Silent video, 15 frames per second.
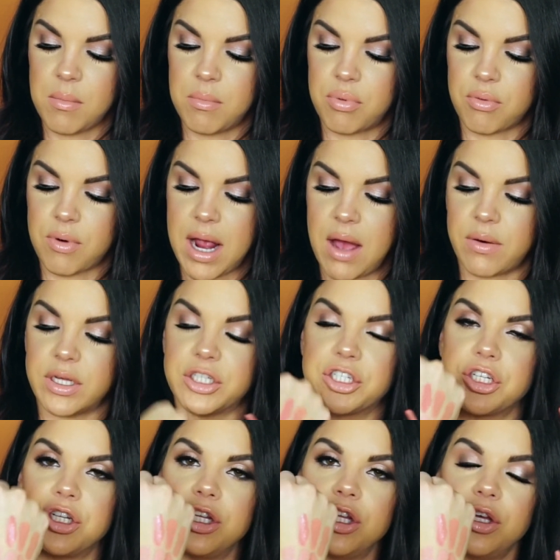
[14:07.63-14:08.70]

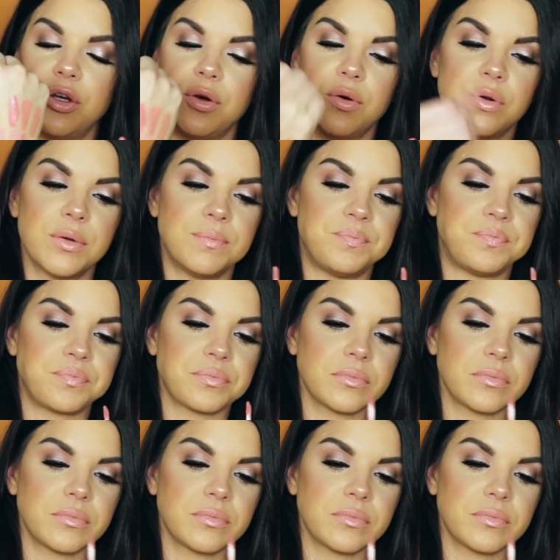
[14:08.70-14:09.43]
brownish nude